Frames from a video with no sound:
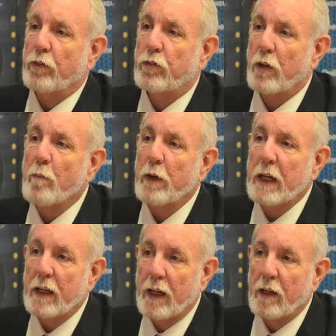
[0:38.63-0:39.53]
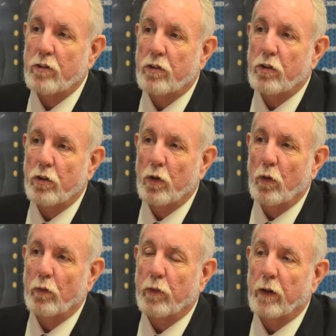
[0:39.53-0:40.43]
somebody needs to
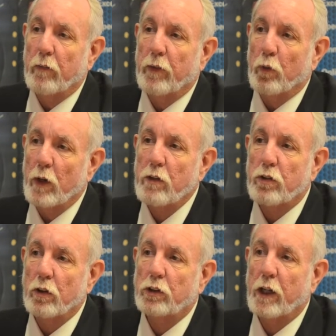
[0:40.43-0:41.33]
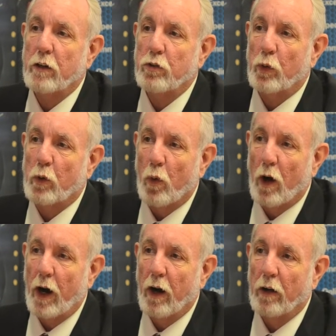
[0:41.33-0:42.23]
do the, the research that is
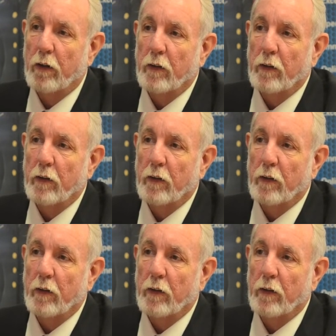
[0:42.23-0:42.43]
required